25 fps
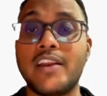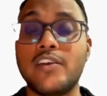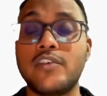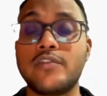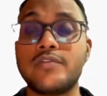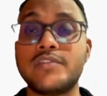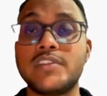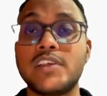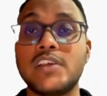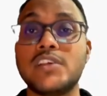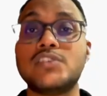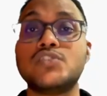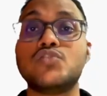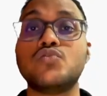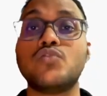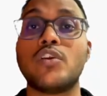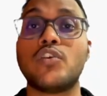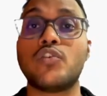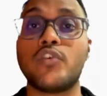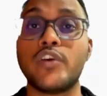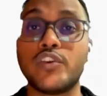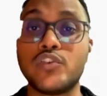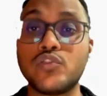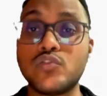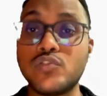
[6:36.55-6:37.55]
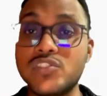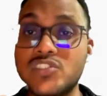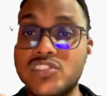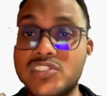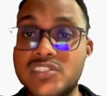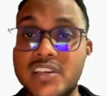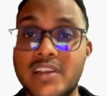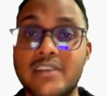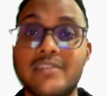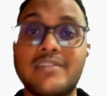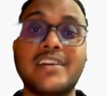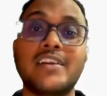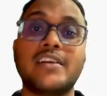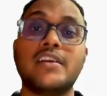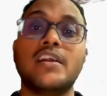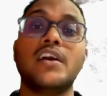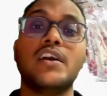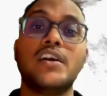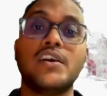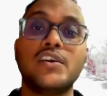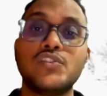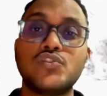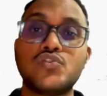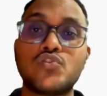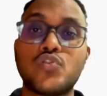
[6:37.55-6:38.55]
of things you are going to generate
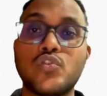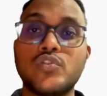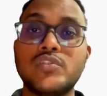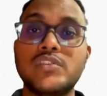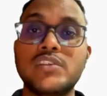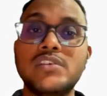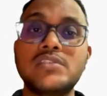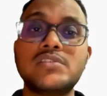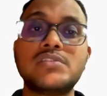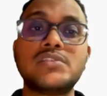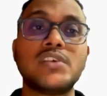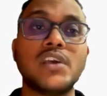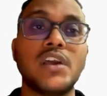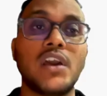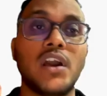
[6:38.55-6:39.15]
through this